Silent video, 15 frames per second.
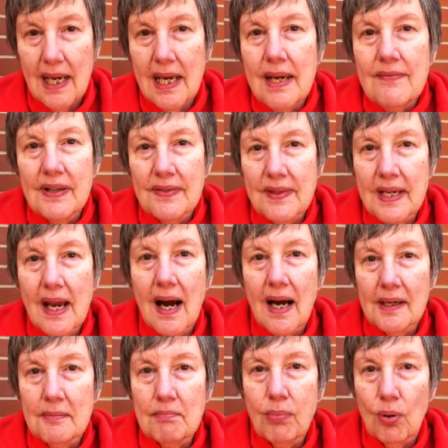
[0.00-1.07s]
even the
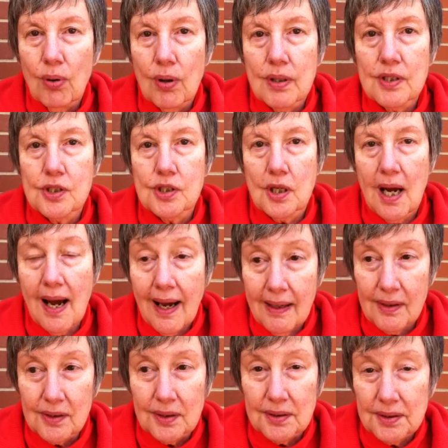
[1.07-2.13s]
unborn
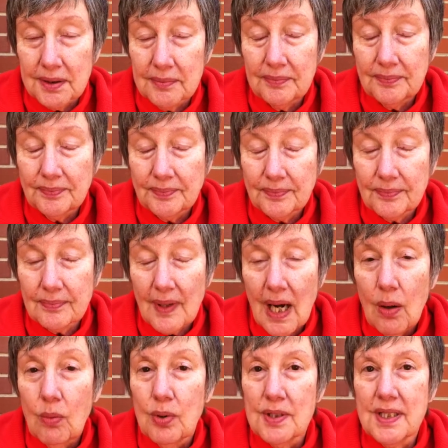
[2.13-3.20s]
child
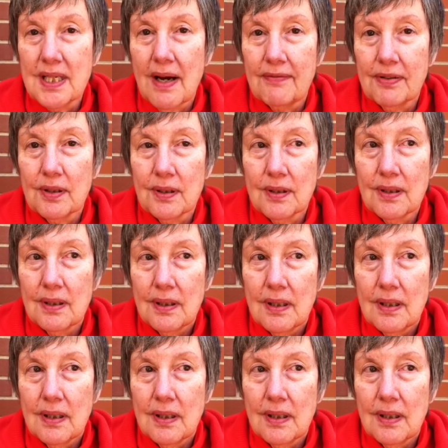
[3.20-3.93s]
will suffer